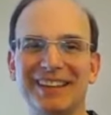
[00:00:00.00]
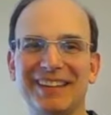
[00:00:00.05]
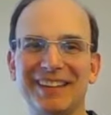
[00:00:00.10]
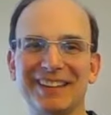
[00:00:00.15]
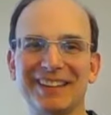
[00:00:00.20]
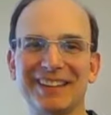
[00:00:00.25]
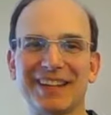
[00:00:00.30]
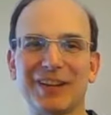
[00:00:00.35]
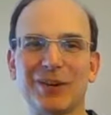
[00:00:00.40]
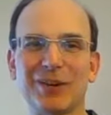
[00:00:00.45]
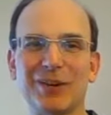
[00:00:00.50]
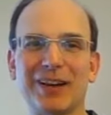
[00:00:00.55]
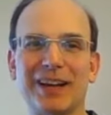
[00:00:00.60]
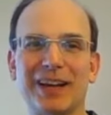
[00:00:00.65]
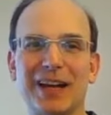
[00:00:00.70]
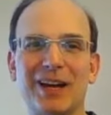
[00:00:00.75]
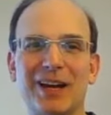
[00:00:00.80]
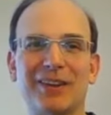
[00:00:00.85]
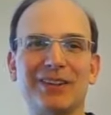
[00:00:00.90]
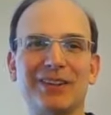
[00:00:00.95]
things like going
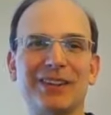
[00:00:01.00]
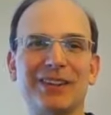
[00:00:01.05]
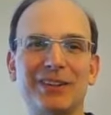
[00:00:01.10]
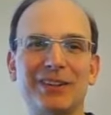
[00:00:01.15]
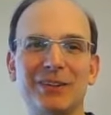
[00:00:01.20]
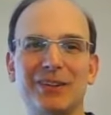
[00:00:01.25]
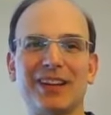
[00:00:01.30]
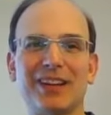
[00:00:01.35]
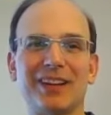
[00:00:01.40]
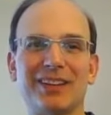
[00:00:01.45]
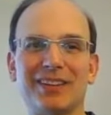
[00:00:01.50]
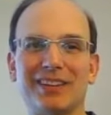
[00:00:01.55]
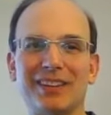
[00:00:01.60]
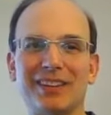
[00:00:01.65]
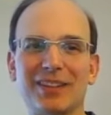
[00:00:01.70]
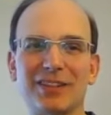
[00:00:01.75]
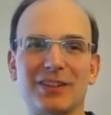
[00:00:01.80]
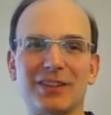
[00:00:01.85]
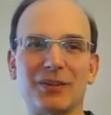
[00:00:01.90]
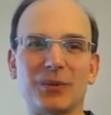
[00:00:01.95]
out and doing other
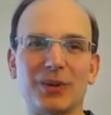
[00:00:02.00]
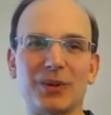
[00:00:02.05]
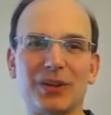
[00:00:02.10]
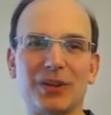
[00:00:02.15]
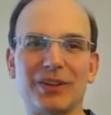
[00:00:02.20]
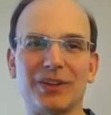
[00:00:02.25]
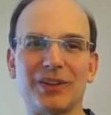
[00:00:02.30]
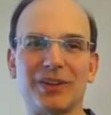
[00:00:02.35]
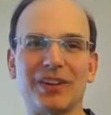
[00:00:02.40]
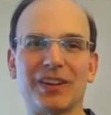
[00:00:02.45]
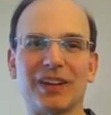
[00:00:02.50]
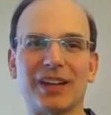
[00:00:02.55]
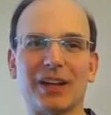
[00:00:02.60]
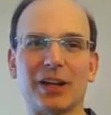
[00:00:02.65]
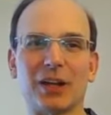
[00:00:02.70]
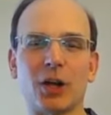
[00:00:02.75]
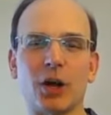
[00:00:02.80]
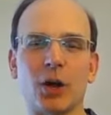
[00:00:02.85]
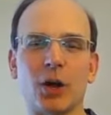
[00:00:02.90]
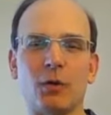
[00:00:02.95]
things in the world during like a
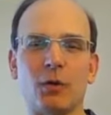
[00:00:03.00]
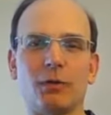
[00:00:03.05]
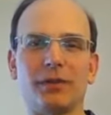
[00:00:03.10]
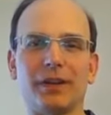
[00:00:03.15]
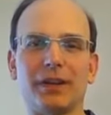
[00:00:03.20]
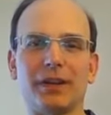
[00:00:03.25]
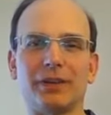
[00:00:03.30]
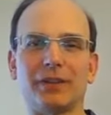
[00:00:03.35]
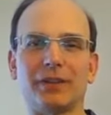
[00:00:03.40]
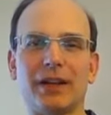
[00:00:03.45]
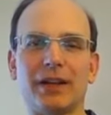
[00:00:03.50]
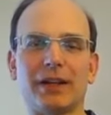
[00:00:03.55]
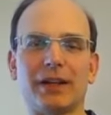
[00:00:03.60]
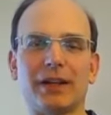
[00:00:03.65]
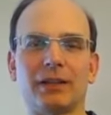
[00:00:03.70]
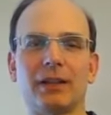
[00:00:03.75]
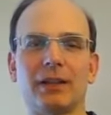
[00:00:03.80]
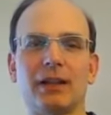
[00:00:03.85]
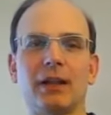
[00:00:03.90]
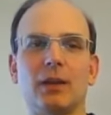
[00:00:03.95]
COVID, right?
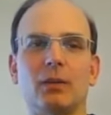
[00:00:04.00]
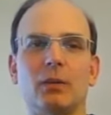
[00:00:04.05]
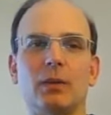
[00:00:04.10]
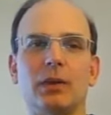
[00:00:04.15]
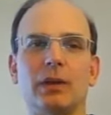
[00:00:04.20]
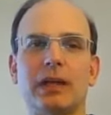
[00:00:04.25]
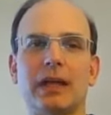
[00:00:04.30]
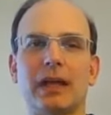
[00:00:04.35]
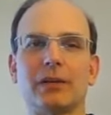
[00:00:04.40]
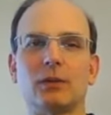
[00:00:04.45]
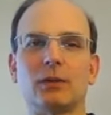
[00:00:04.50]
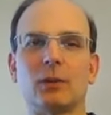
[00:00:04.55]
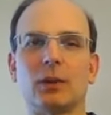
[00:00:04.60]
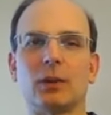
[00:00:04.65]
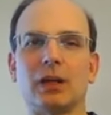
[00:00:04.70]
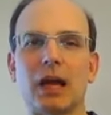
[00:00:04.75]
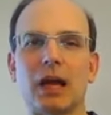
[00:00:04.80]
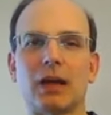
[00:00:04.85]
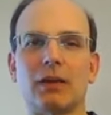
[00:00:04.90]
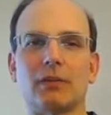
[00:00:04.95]
We can't do a
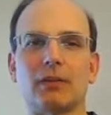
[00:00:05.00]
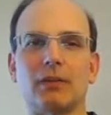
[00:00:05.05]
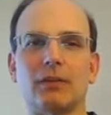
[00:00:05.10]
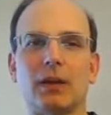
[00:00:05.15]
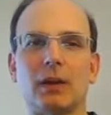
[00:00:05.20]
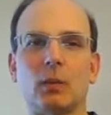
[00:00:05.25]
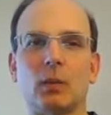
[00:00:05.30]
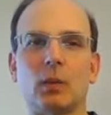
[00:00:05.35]
live event,